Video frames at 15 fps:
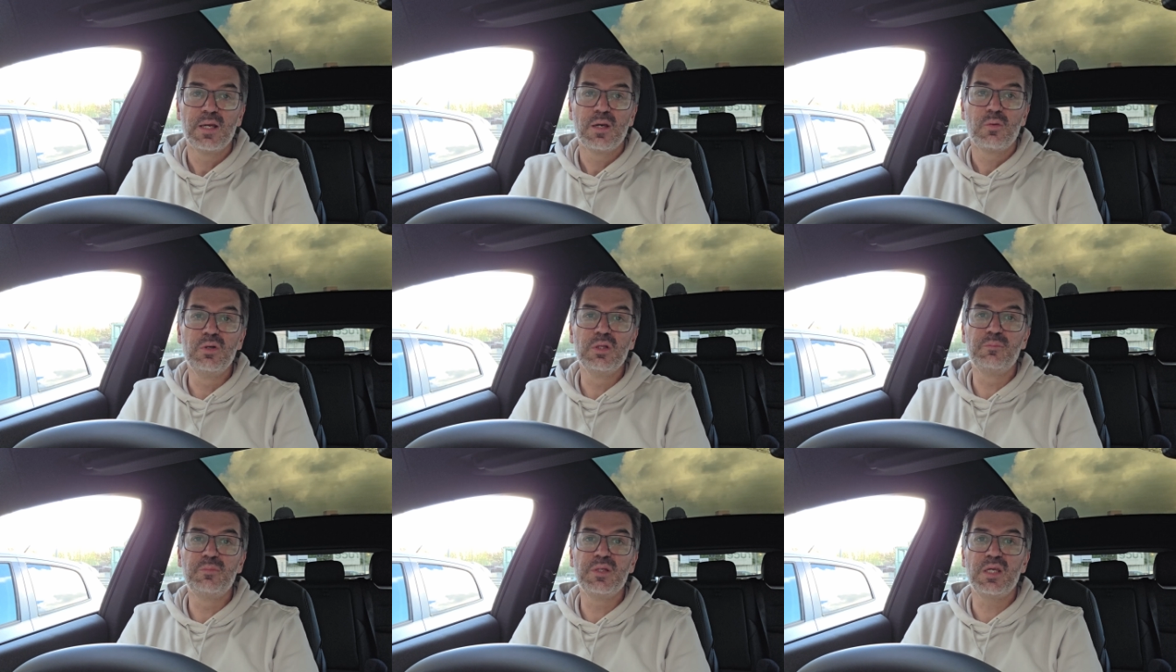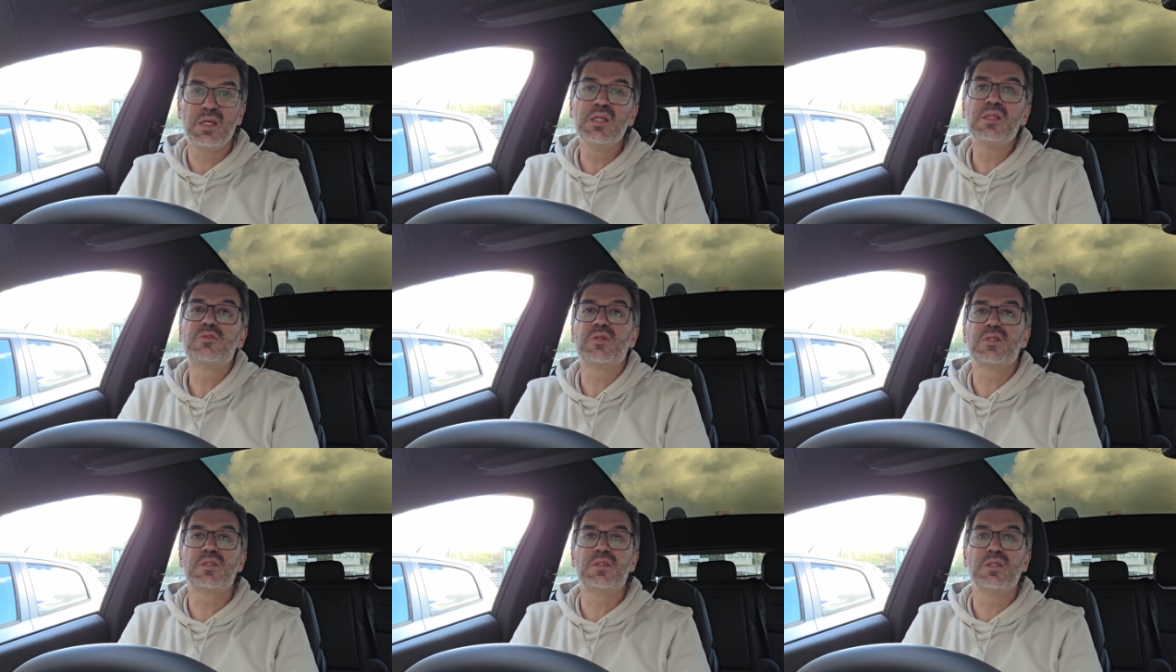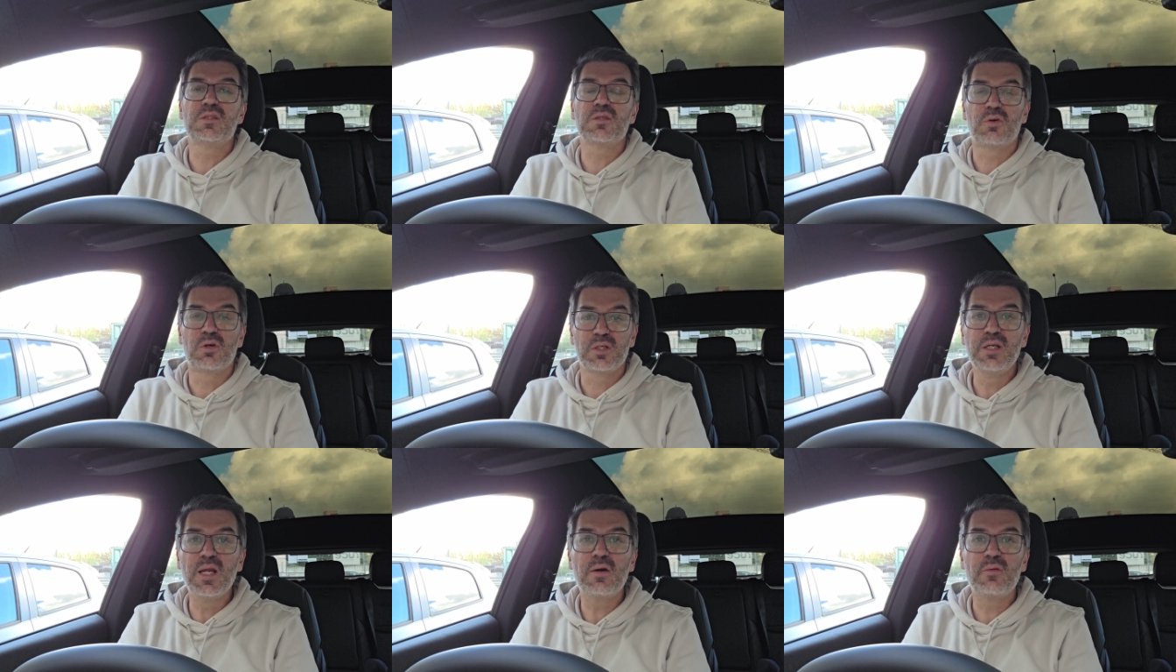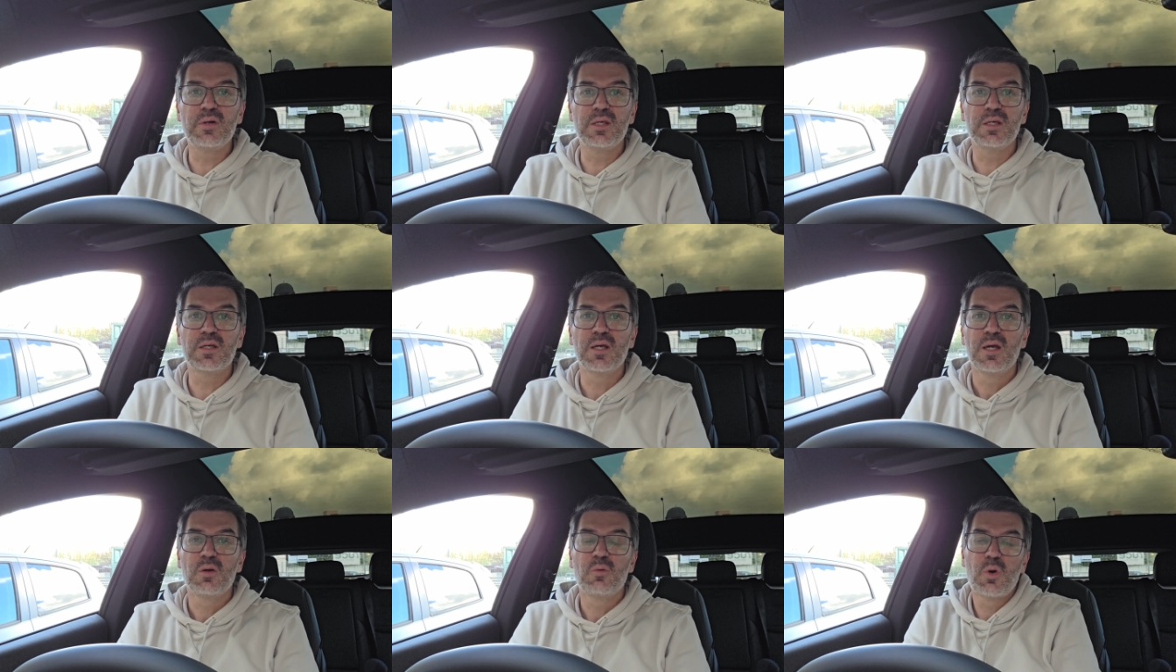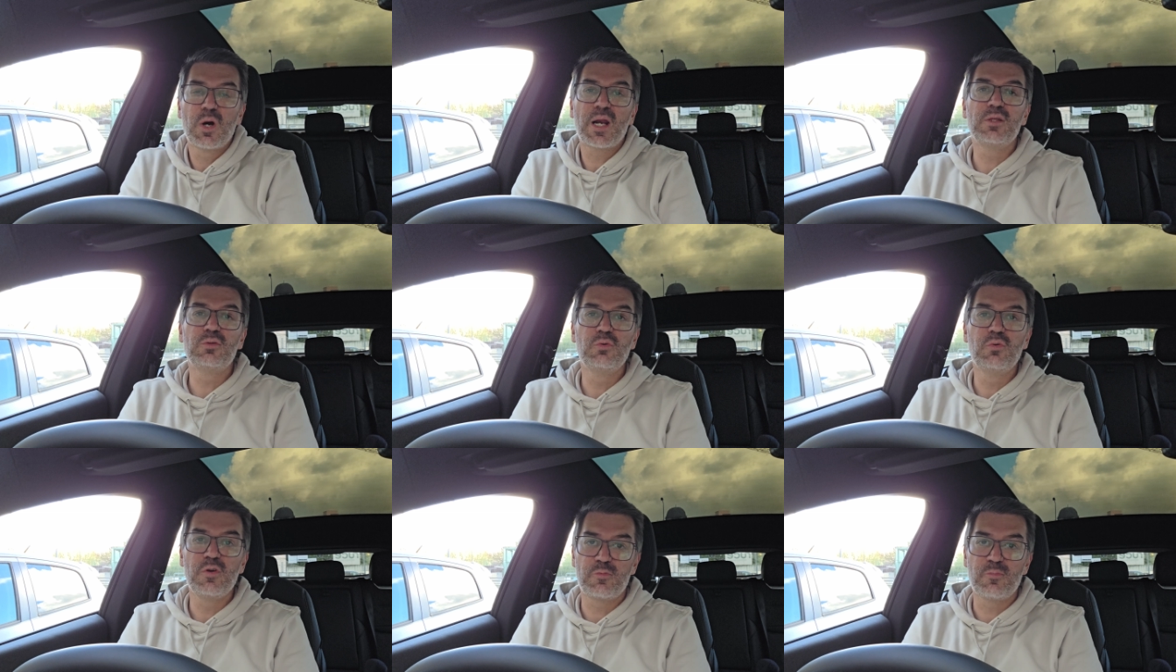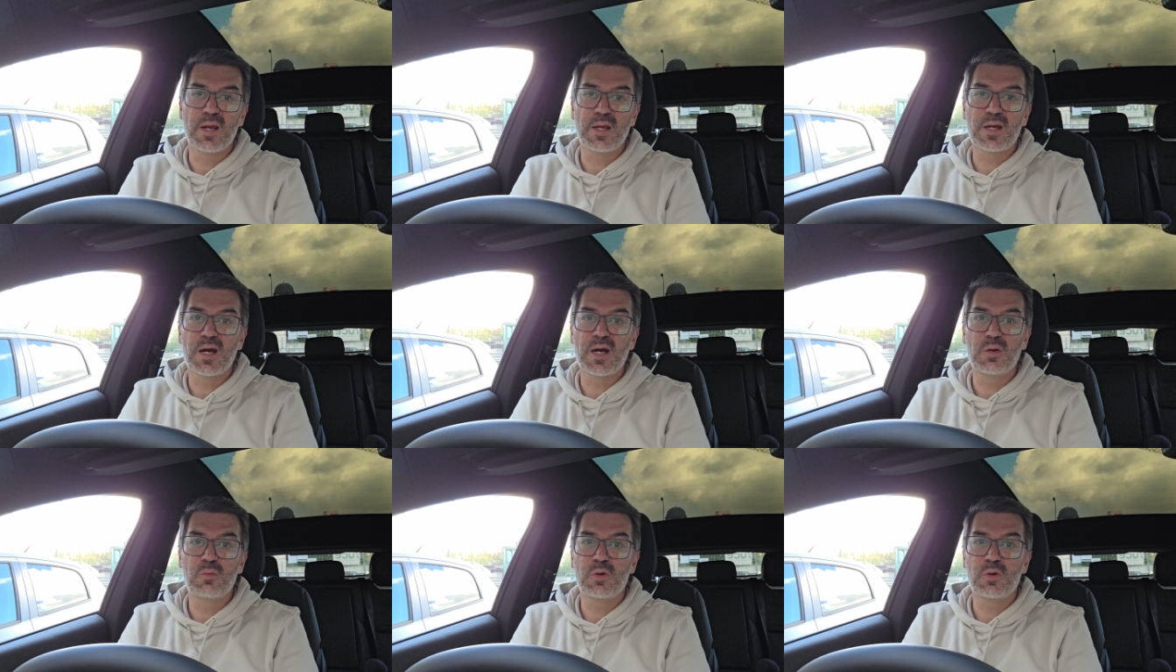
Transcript: will be interested on knowing what I do with my car,